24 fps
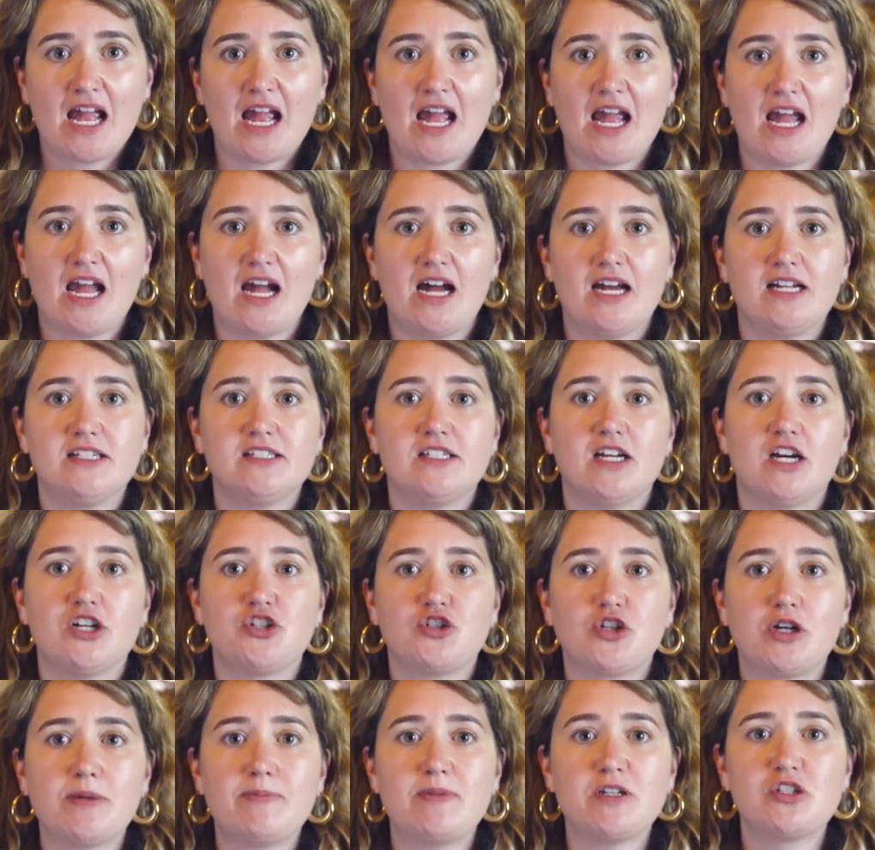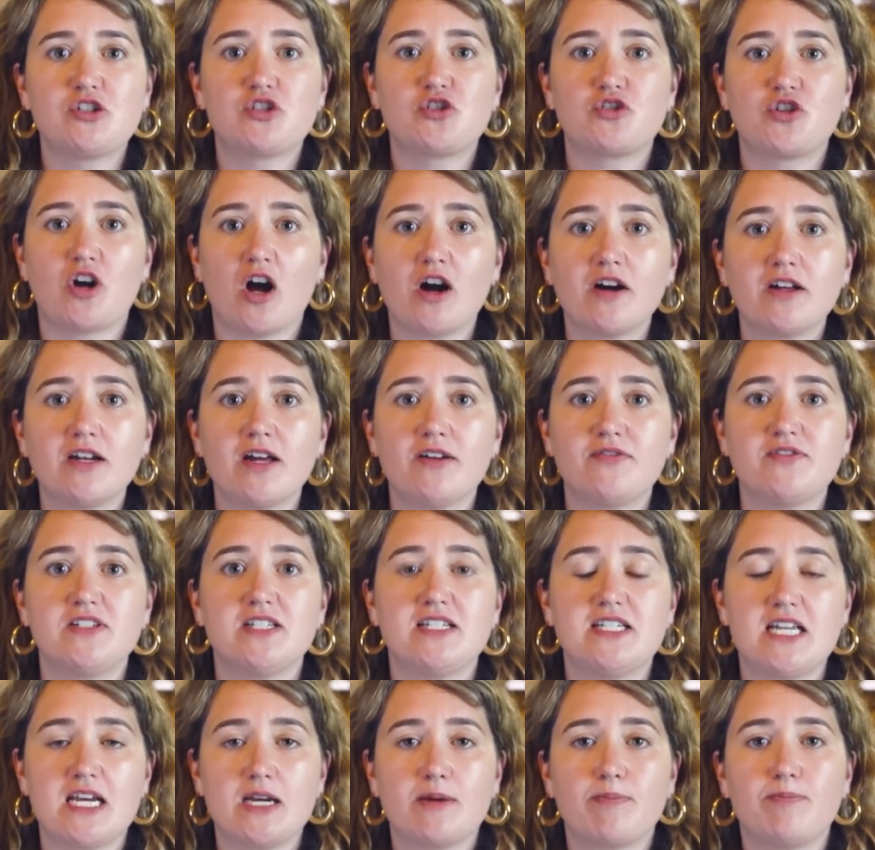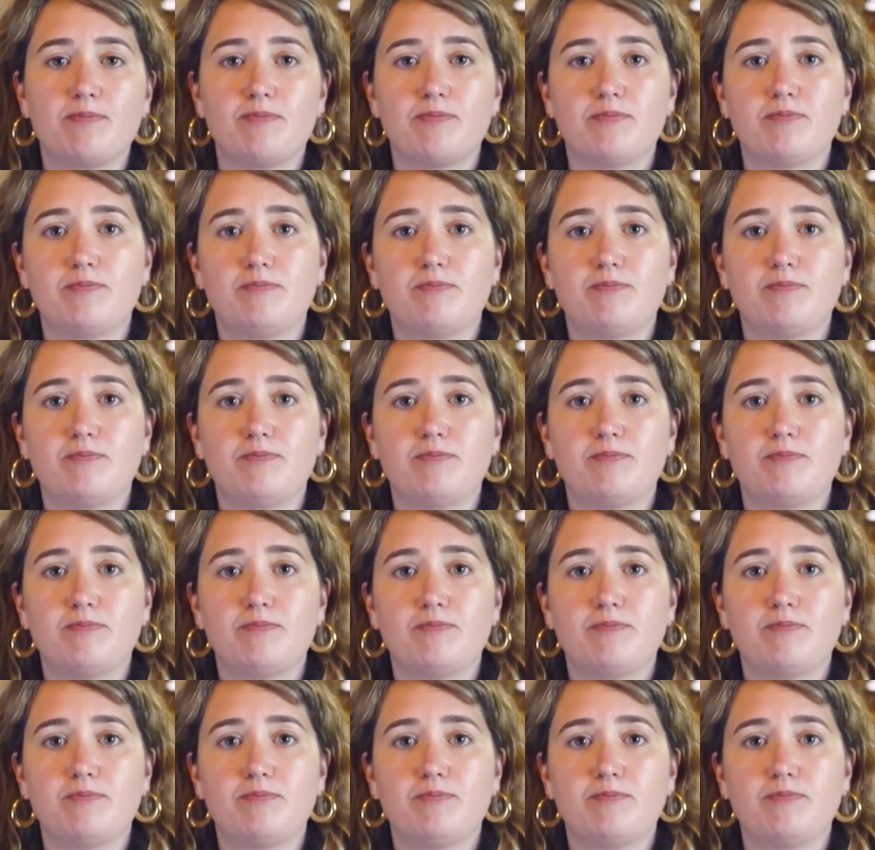and a trip is strong enough to take